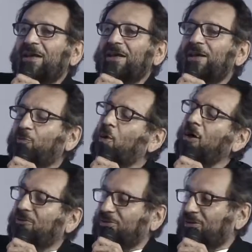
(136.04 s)
it
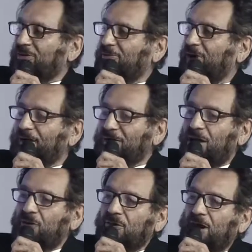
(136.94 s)
was. Right
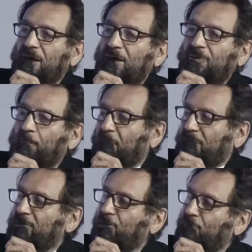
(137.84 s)
now I have a
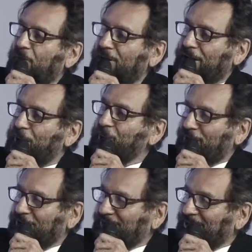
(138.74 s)
button on my camera